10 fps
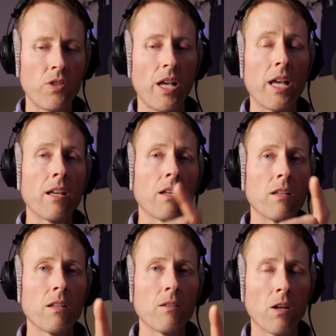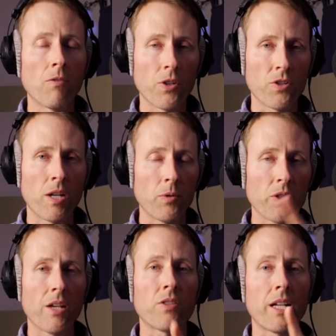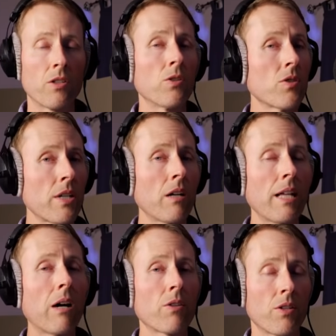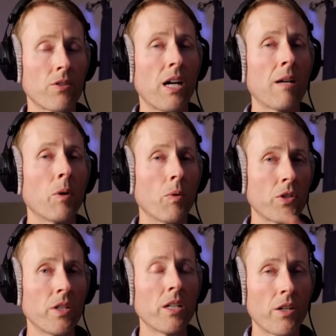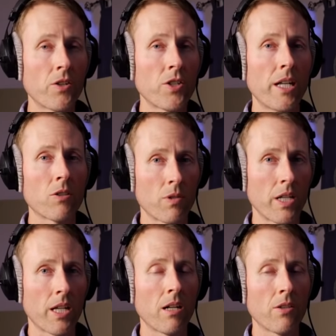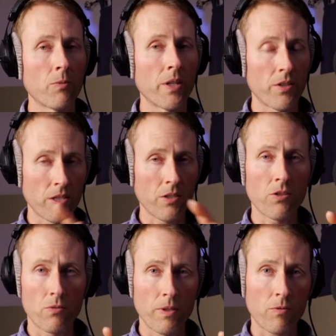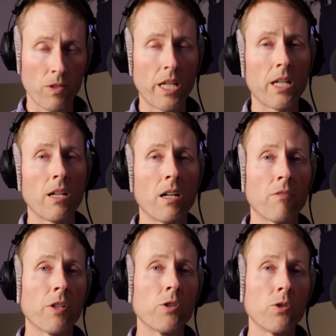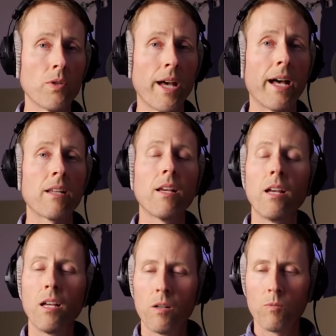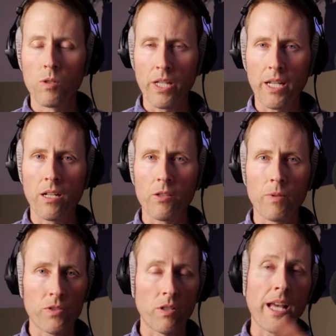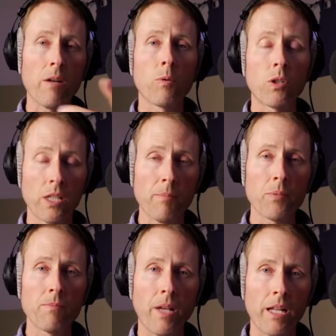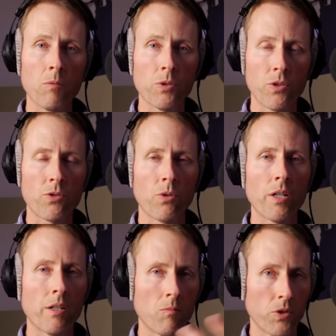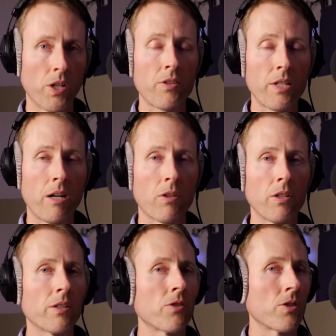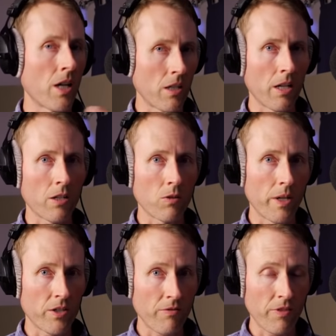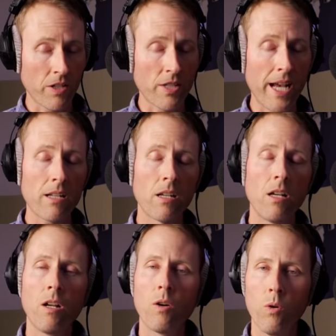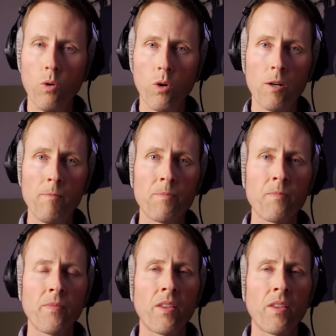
say, you know, for example, yes, I can do the sound louder this time, but what you need to understand is we're taking on the risk. And this is the risk we're taking on. If we do that, we're taking on the risk that A, will clip and it will distort and it will not sound good. And there's not a lot of good ways to fix that. Or